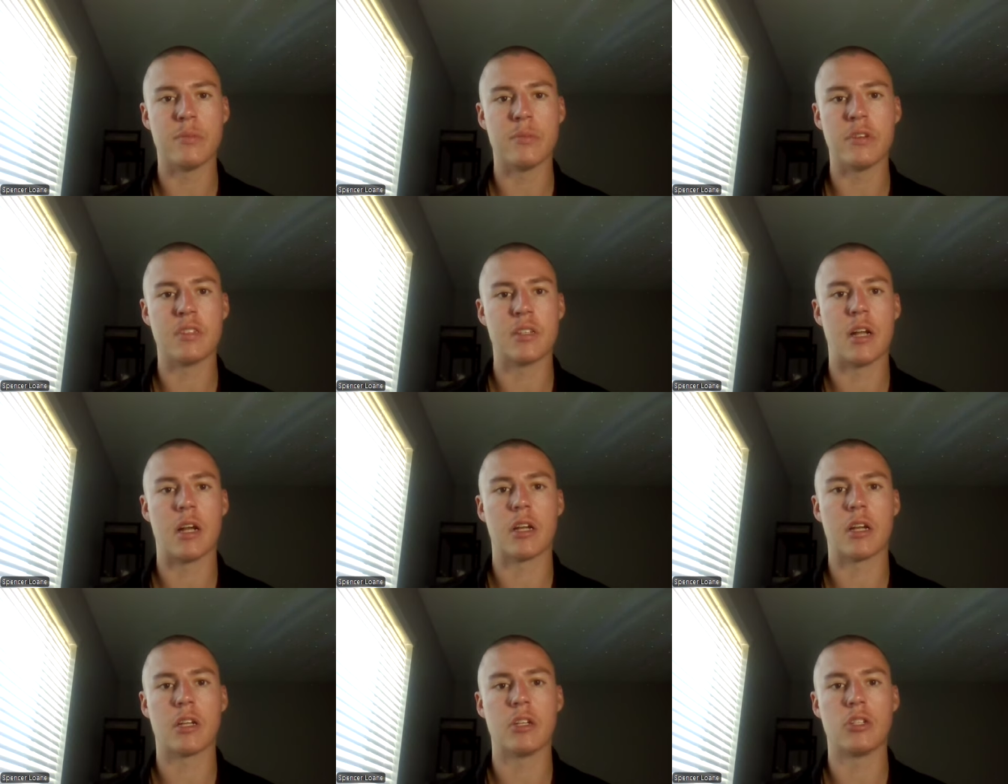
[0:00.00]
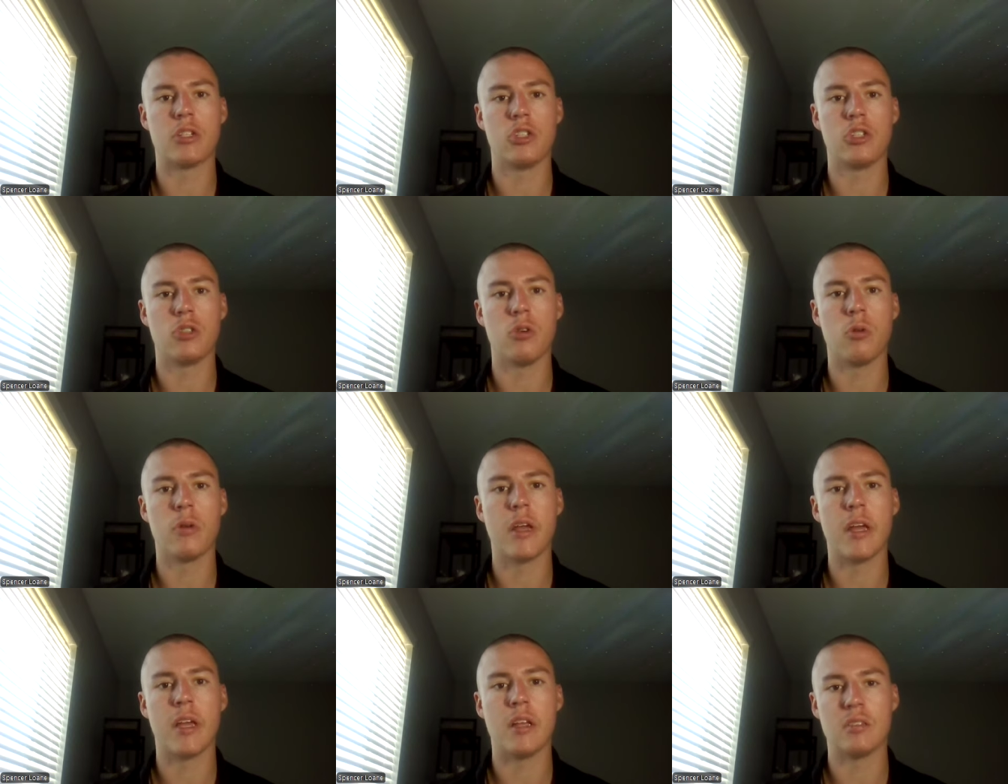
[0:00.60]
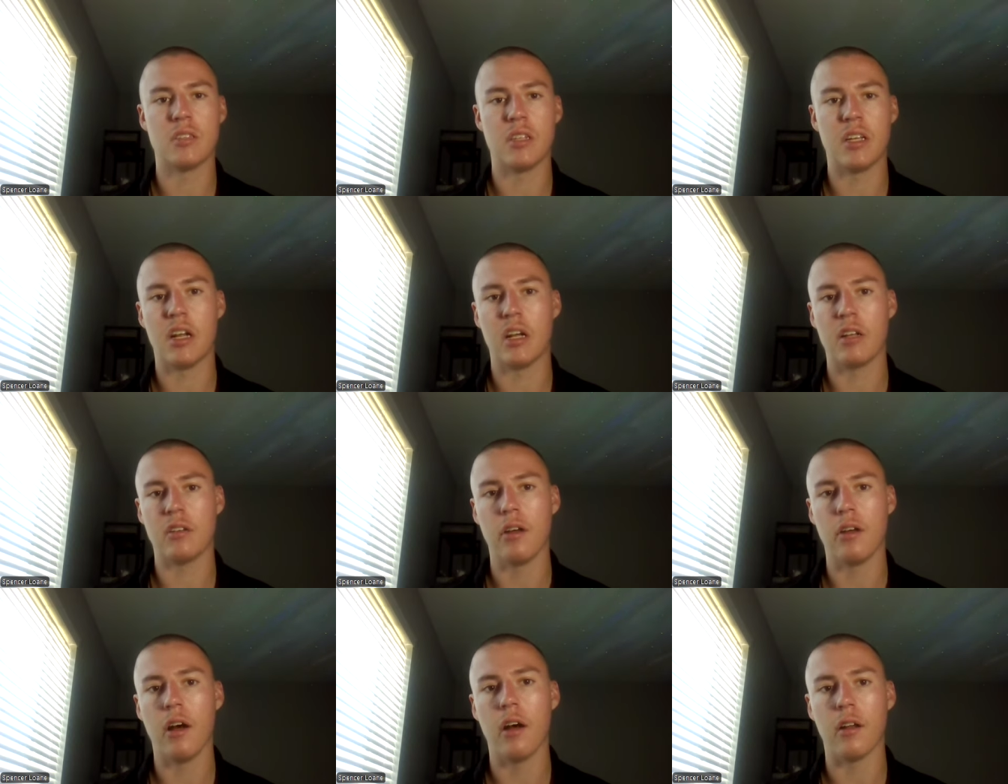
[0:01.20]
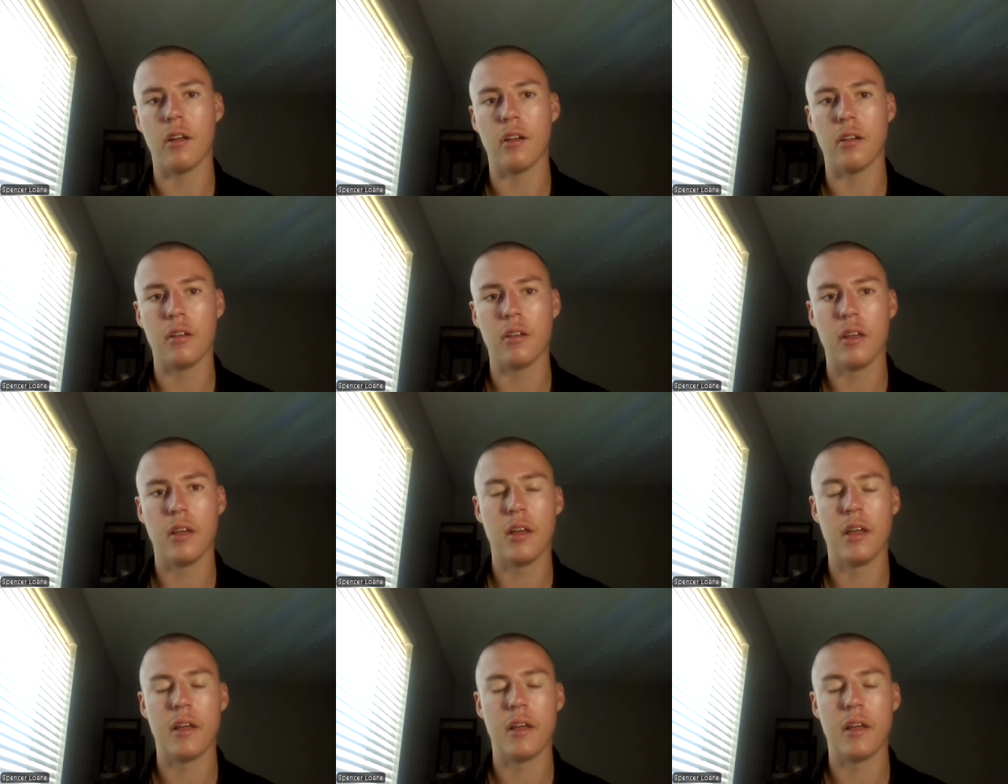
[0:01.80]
but he's not going to showcase it a ton